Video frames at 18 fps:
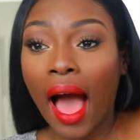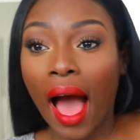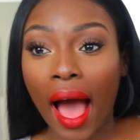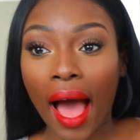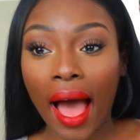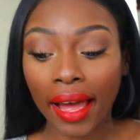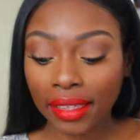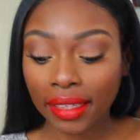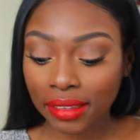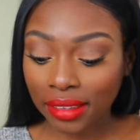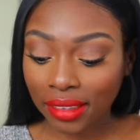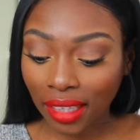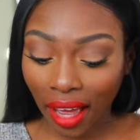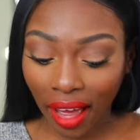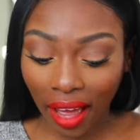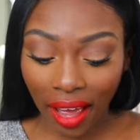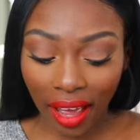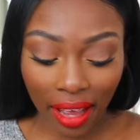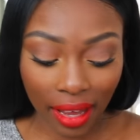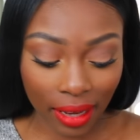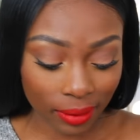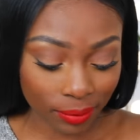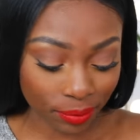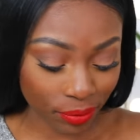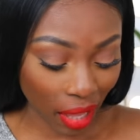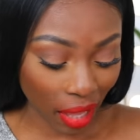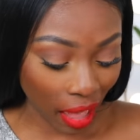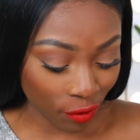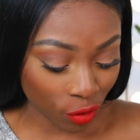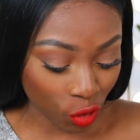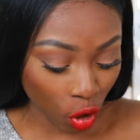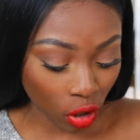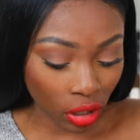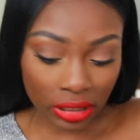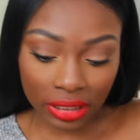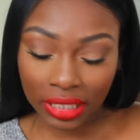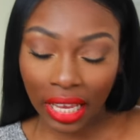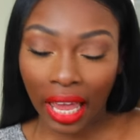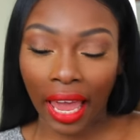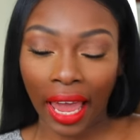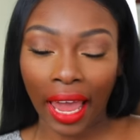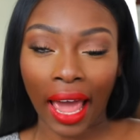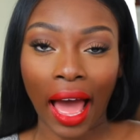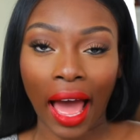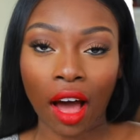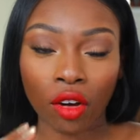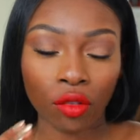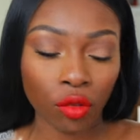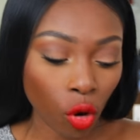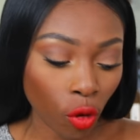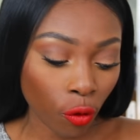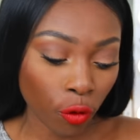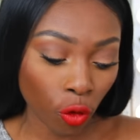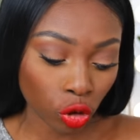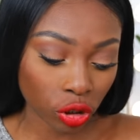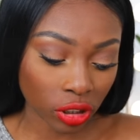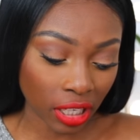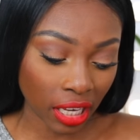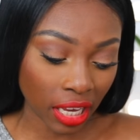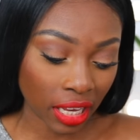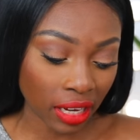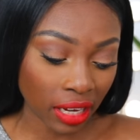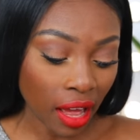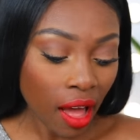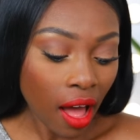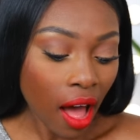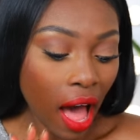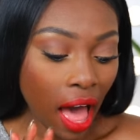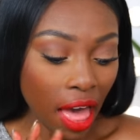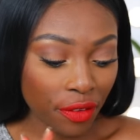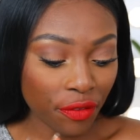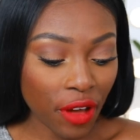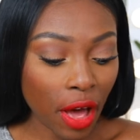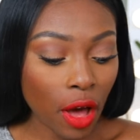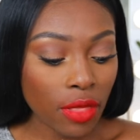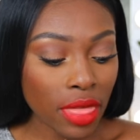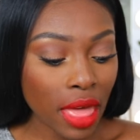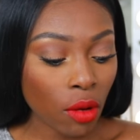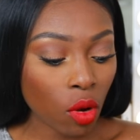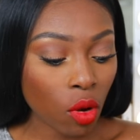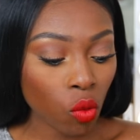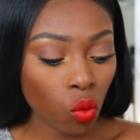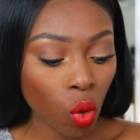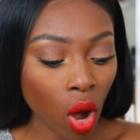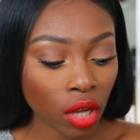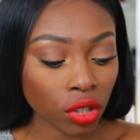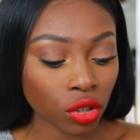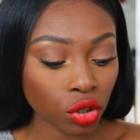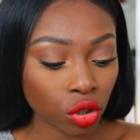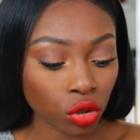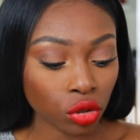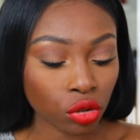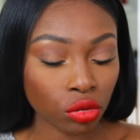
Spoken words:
And I've got to say, out of all 14, I felt there were 5